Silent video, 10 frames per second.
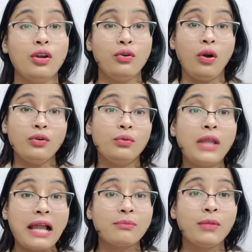not do
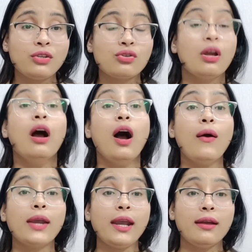that much,
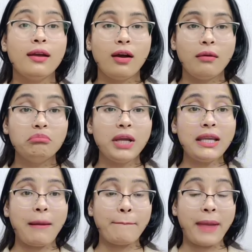okay? In a